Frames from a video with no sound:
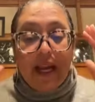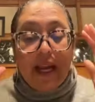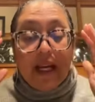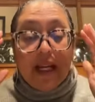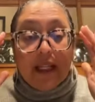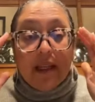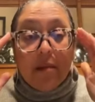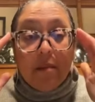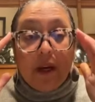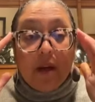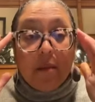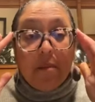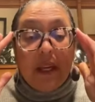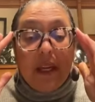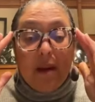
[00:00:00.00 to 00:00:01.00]
Natick
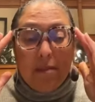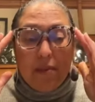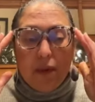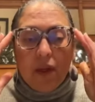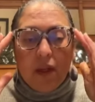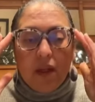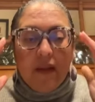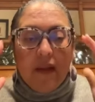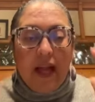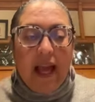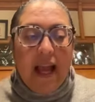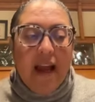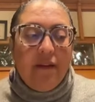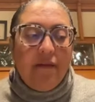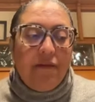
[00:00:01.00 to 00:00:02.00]
Nipmuc people
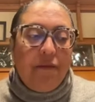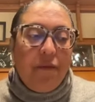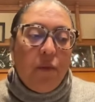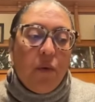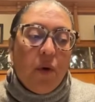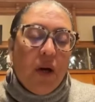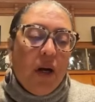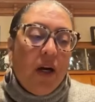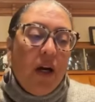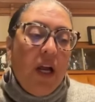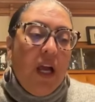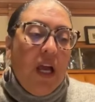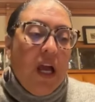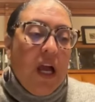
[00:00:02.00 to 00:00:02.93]
and for